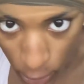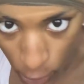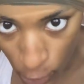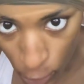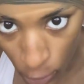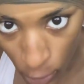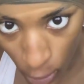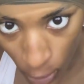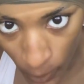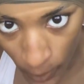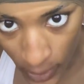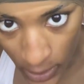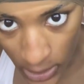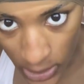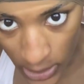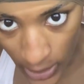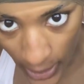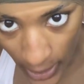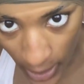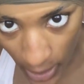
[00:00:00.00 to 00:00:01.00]
You going to want
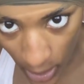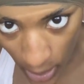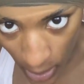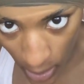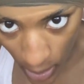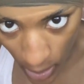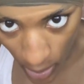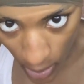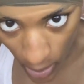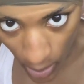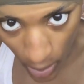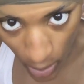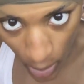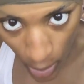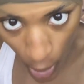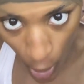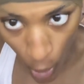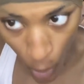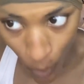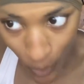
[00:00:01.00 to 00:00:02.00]
to take it.
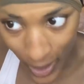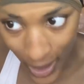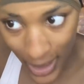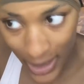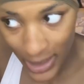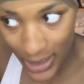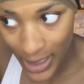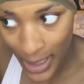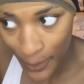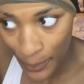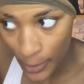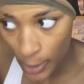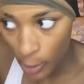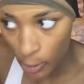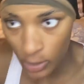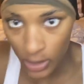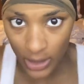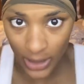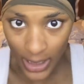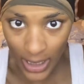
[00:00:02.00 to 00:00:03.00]
Why didn't I put
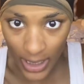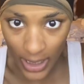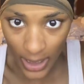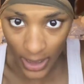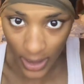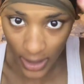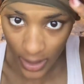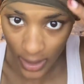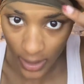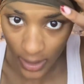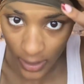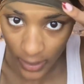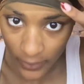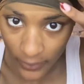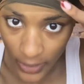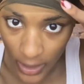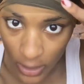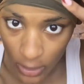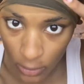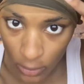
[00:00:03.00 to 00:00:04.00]
on the glove?
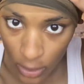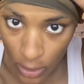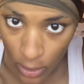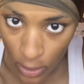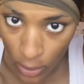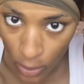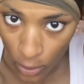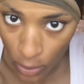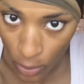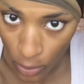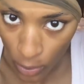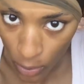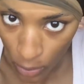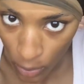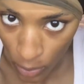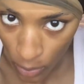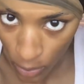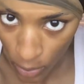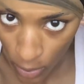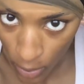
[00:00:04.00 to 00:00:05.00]
I don't know.